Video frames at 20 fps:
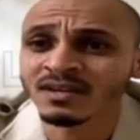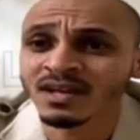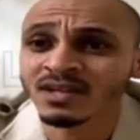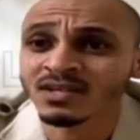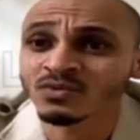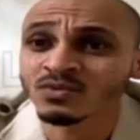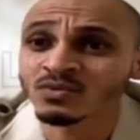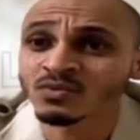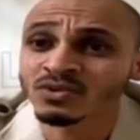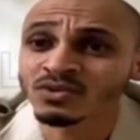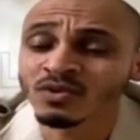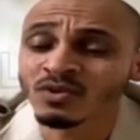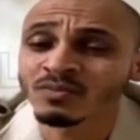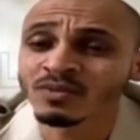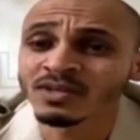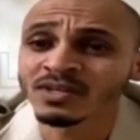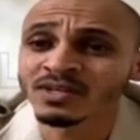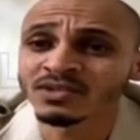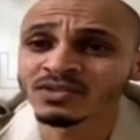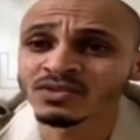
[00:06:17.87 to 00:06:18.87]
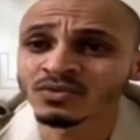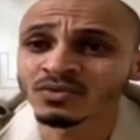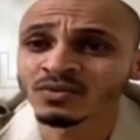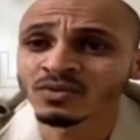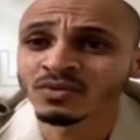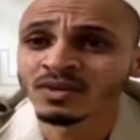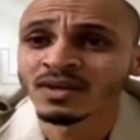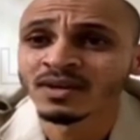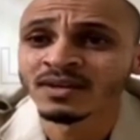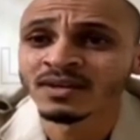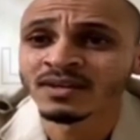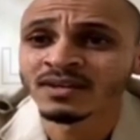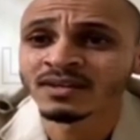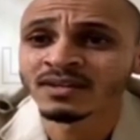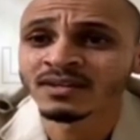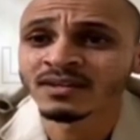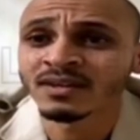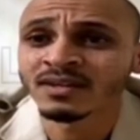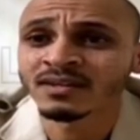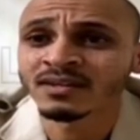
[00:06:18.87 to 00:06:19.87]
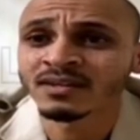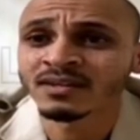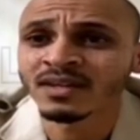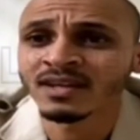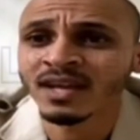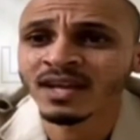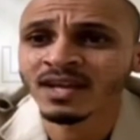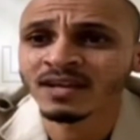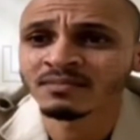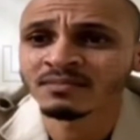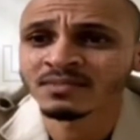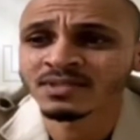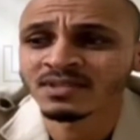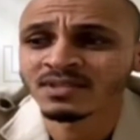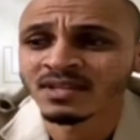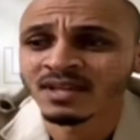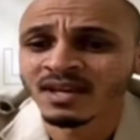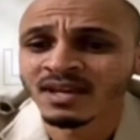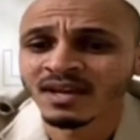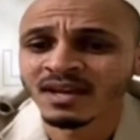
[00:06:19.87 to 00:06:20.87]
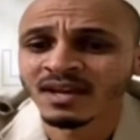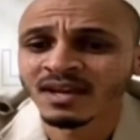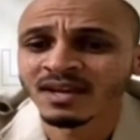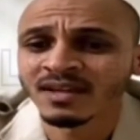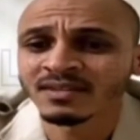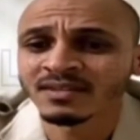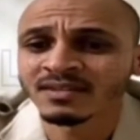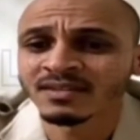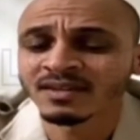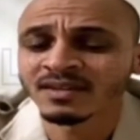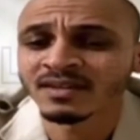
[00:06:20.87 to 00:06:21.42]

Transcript: as we normally do in games. And